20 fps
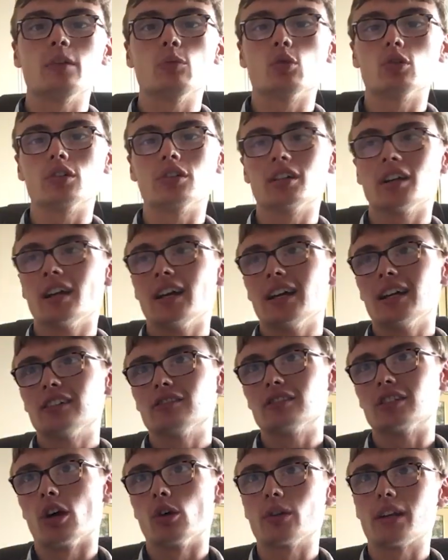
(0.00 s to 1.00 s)
he would
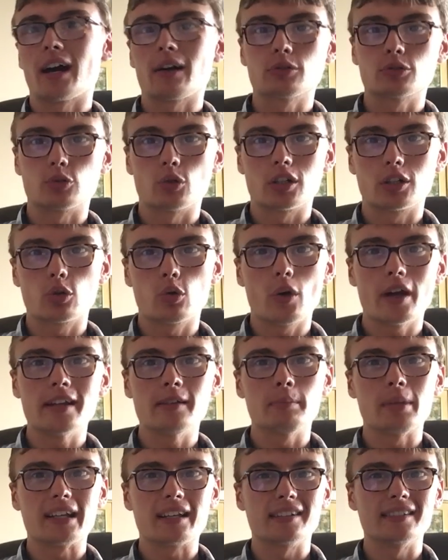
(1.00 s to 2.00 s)
go down to a
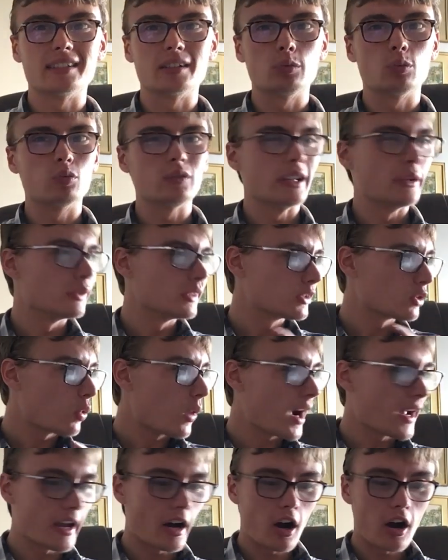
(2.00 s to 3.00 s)
quid because he, he was
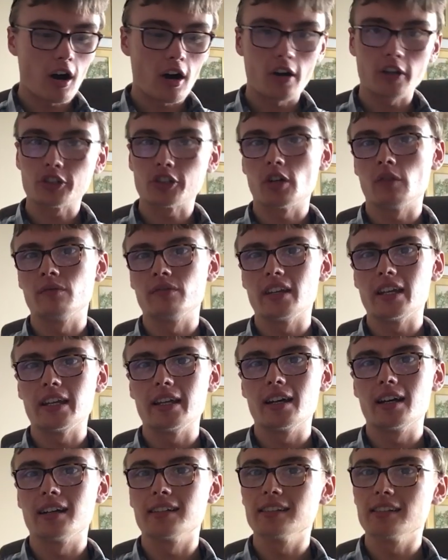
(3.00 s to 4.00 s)
quite harsh on
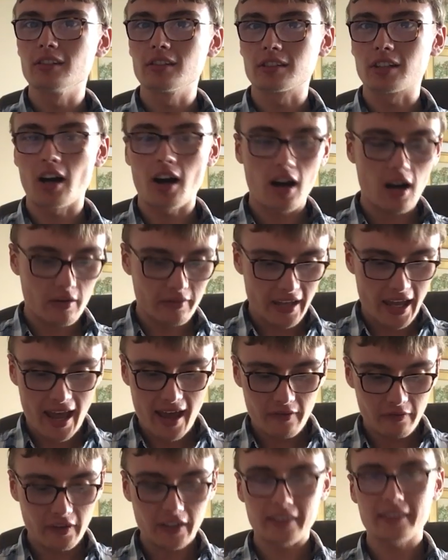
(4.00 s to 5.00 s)
the uh, little car, the
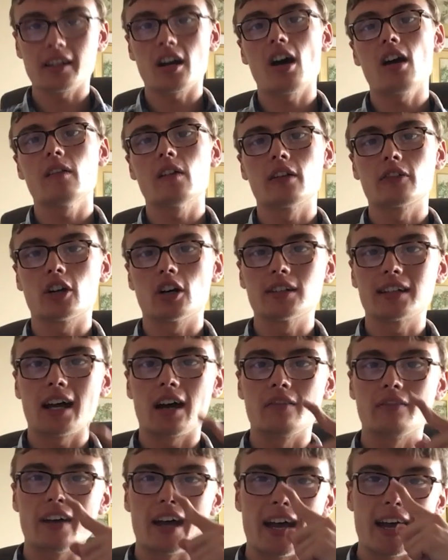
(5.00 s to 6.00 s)
Airfix car that I've got
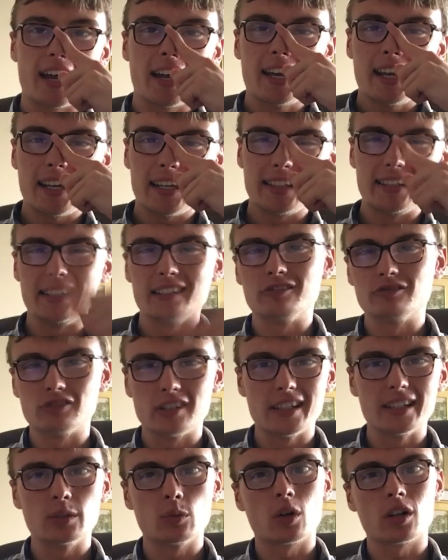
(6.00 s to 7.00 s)
down there. He didn't
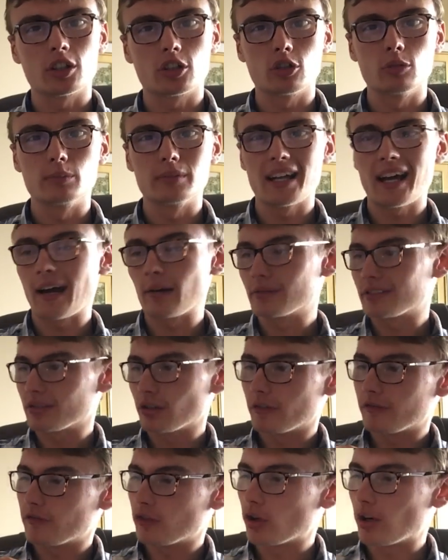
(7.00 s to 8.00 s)
really want to come down,
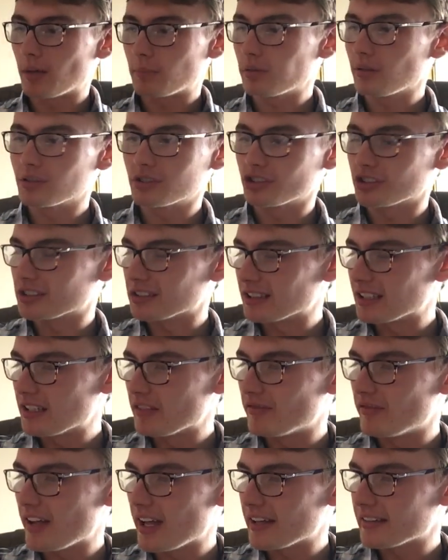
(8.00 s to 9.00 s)
so I thought I'd probably just
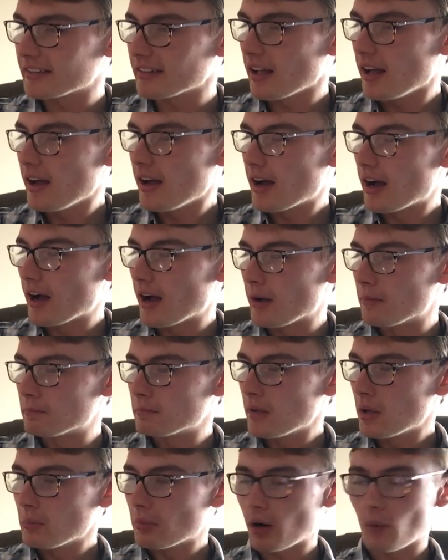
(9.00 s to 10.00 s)
leave this.
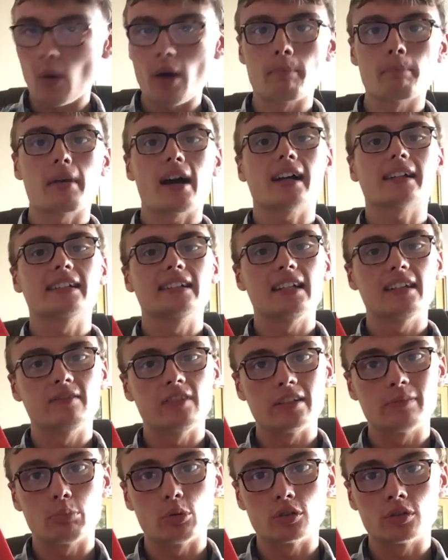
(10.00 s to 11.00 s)
Um, but I went back and did
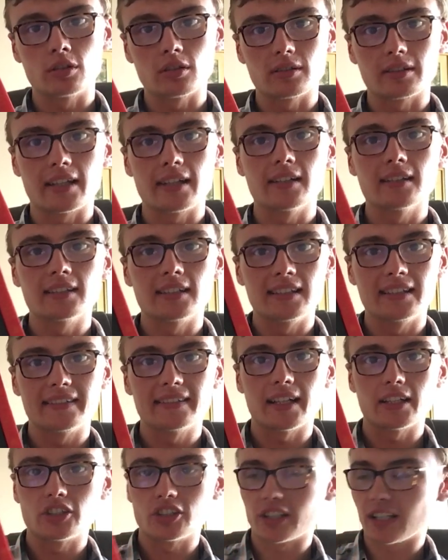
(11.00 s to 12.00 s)
this bundle deal, and he
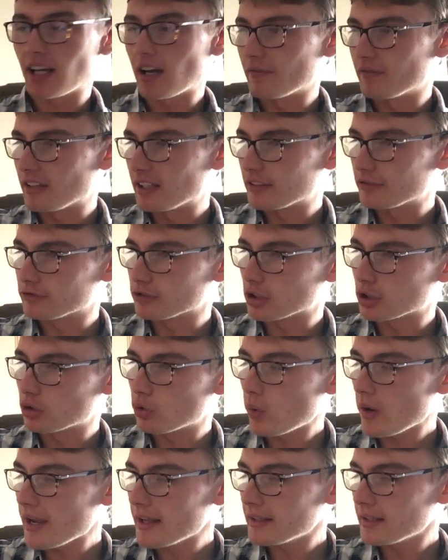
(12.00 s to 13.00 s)
said you can have this for a
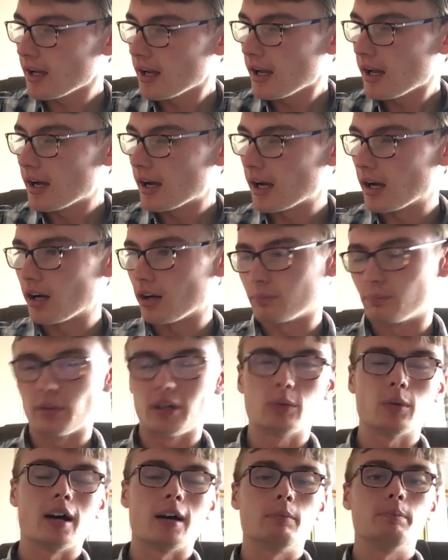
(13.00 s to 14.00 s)
quid. Uh,
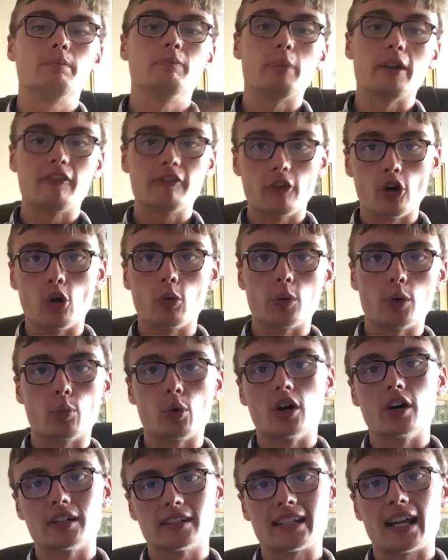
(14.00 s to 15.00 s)
but, well, before we
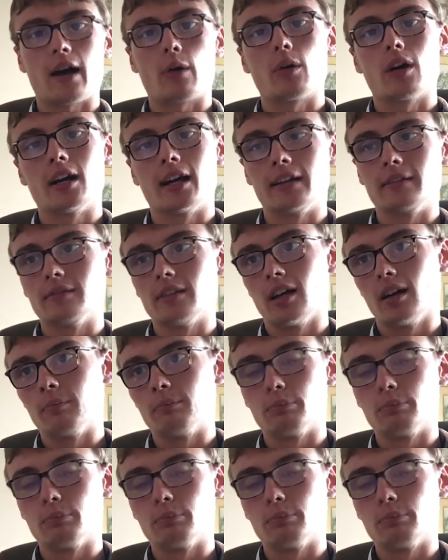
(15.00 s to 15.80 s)
worked out a, a,